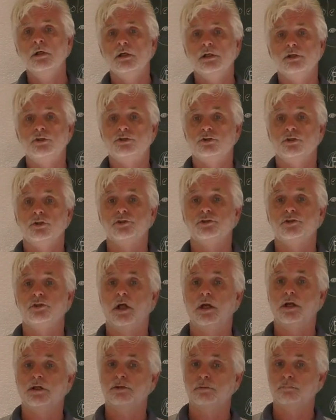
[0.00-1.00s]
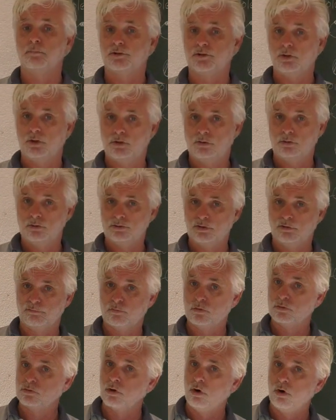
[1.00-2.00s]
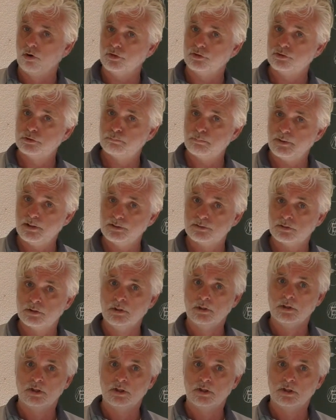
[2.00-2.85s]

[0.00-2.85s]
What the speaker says: It is just that its materials have contorted space